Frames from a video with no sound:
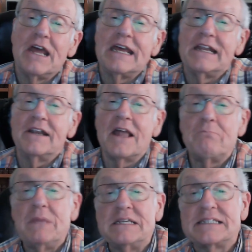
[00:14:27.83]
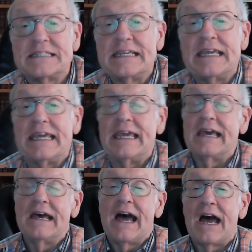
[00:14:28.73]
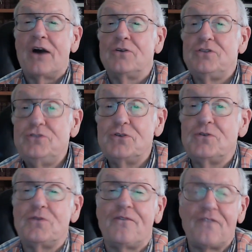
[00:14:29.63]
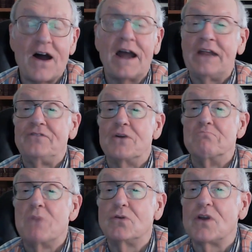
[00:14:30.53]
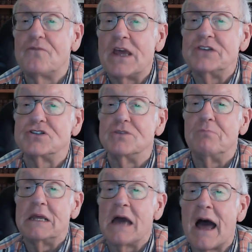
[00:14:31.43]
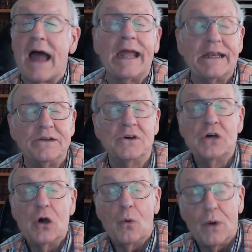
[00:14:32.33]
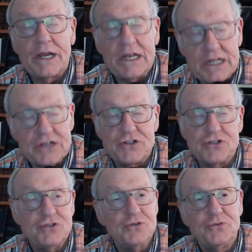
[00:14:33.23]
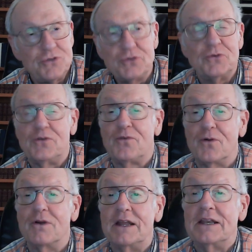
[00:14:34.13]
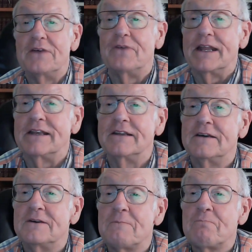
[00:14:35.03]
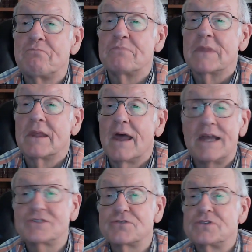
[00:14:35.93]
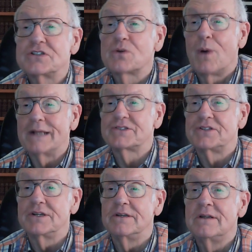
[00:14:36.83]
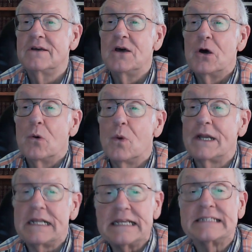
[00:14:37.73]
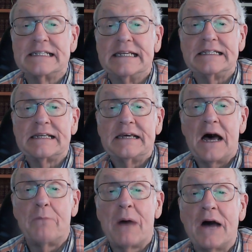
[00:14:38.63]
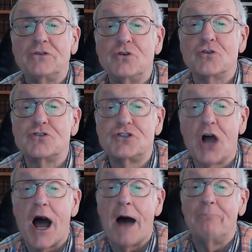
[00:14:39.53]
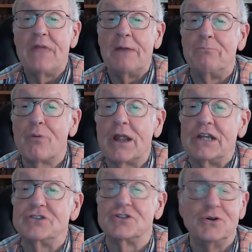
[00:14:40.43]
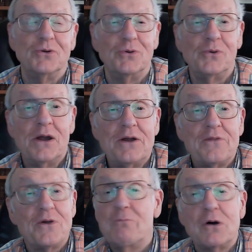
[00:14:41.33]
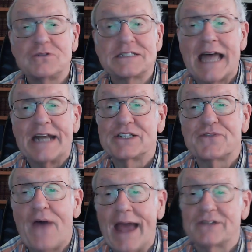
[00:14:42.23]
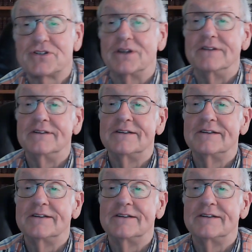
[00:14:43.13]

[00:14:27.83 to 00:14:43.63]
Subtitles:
let me see how you find the motivation behind what it is you do for a living. Answer this question. What is it about your job that brings you the most satisfaction?